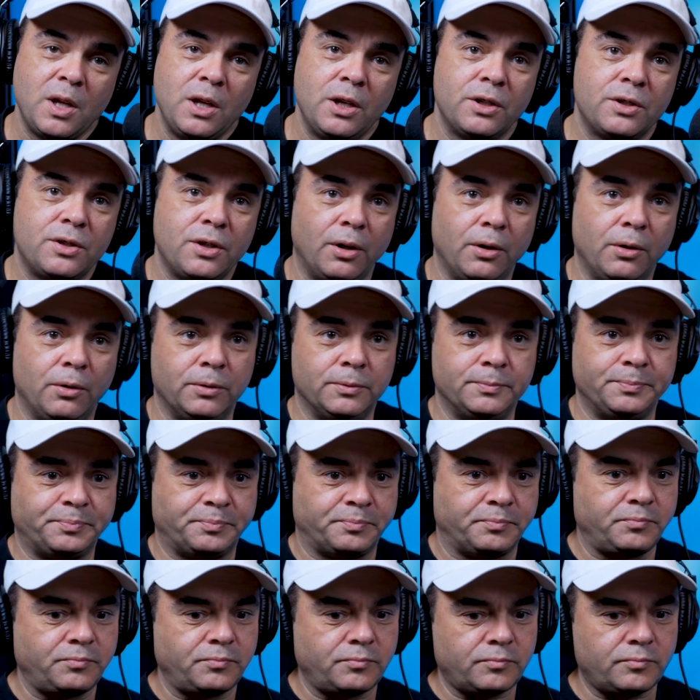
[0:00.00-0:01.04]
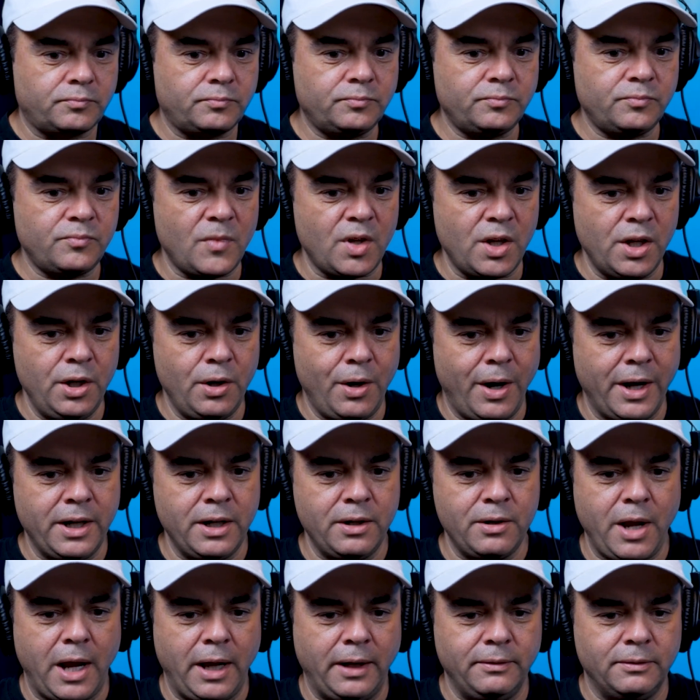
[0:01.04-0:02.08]
So, you know, I
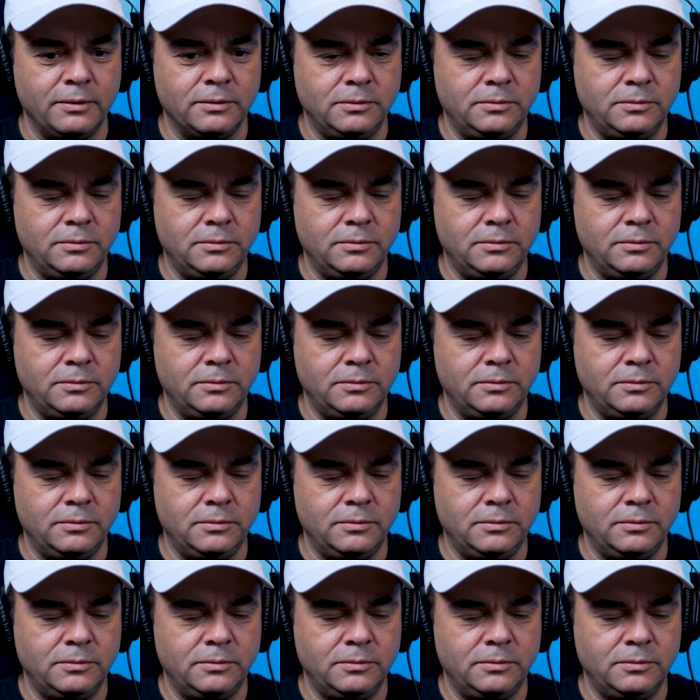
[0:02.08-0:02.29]
didn't, and